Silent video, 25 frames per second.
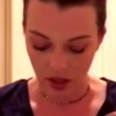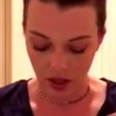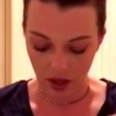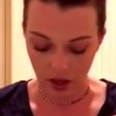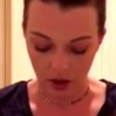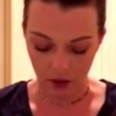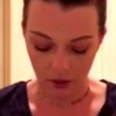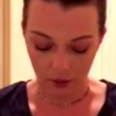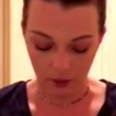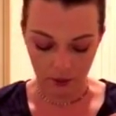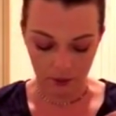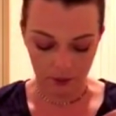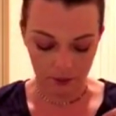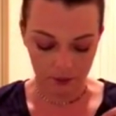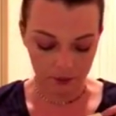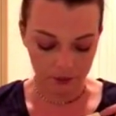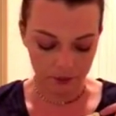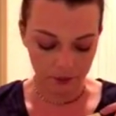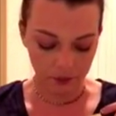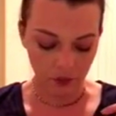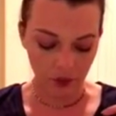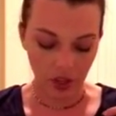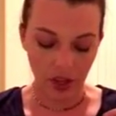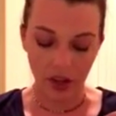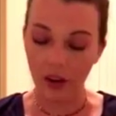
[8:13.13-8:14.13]

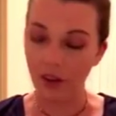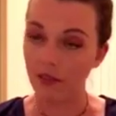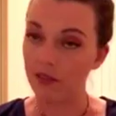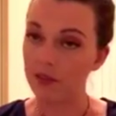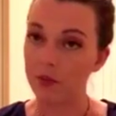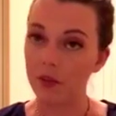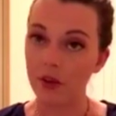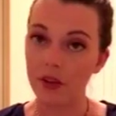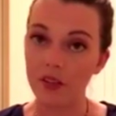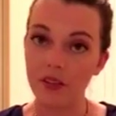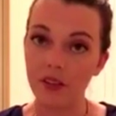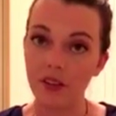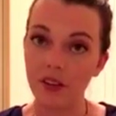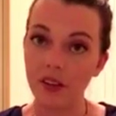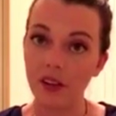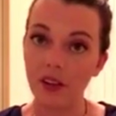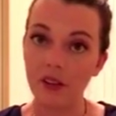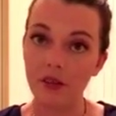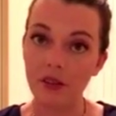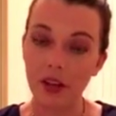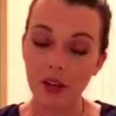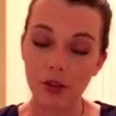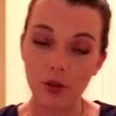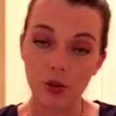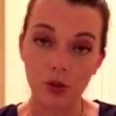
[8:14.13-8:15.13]
I have spreads in here
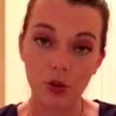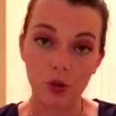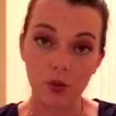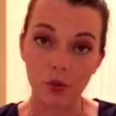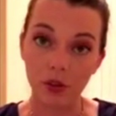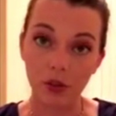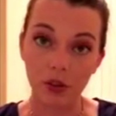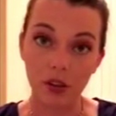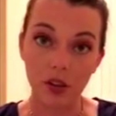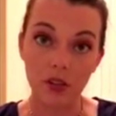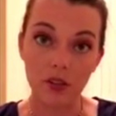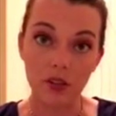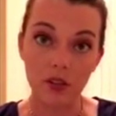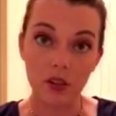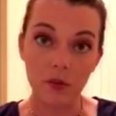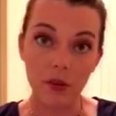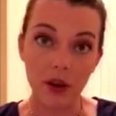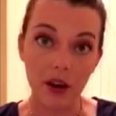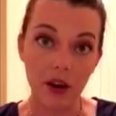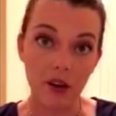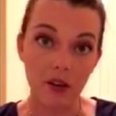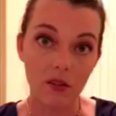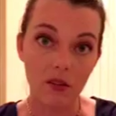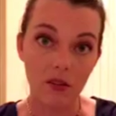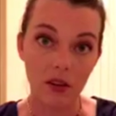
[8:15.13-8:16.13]
I'm not super crazy
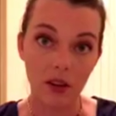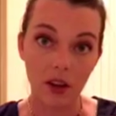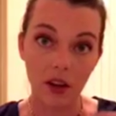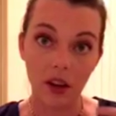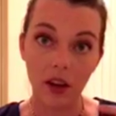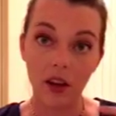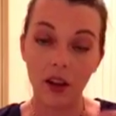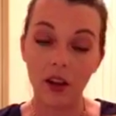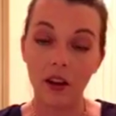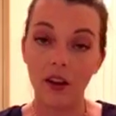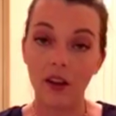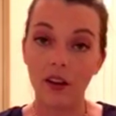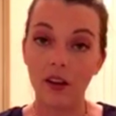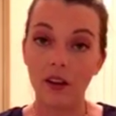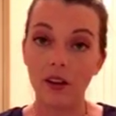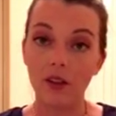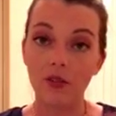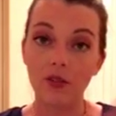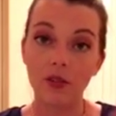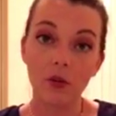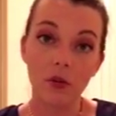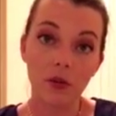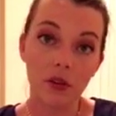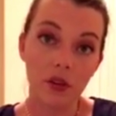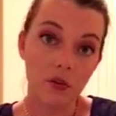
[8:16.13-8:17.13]
about, and you
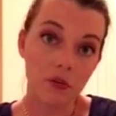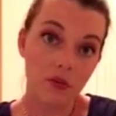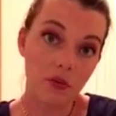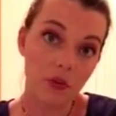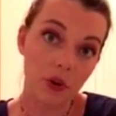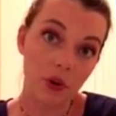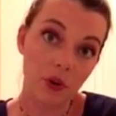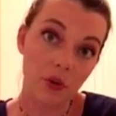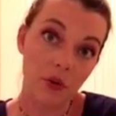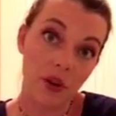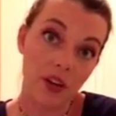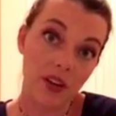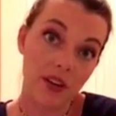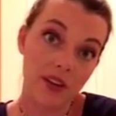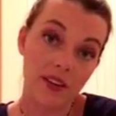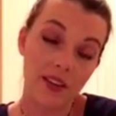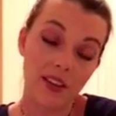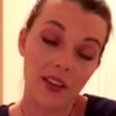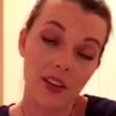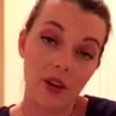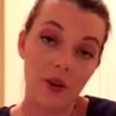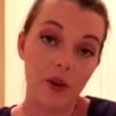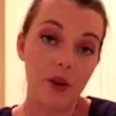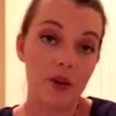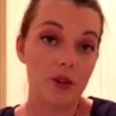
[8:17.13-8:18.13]
deal with them for a week, and
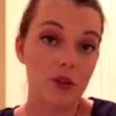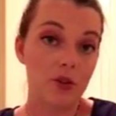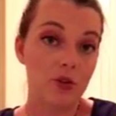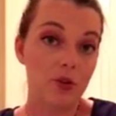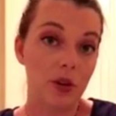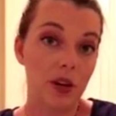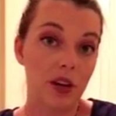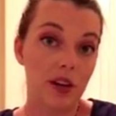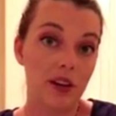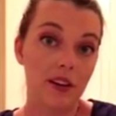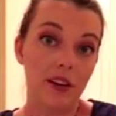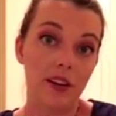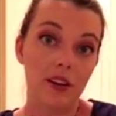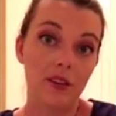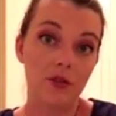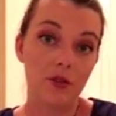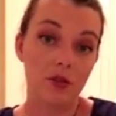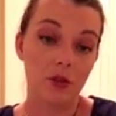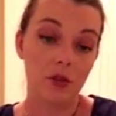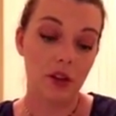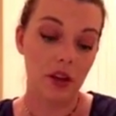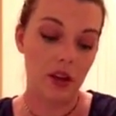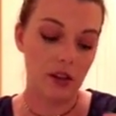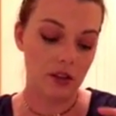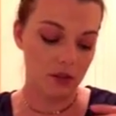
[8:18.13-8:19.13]
then you get to try again,
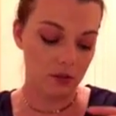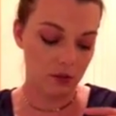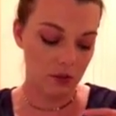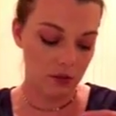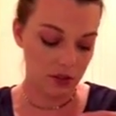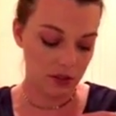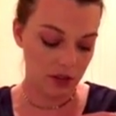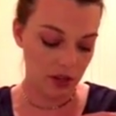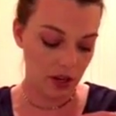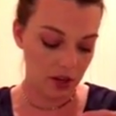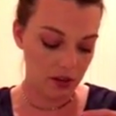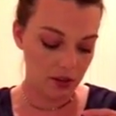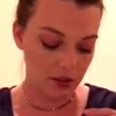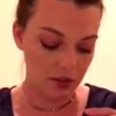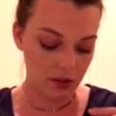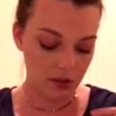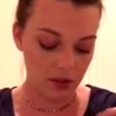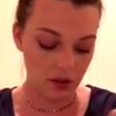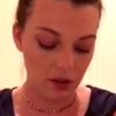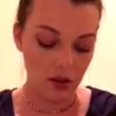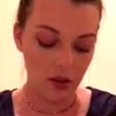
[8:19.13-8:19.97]
so that's what's nice.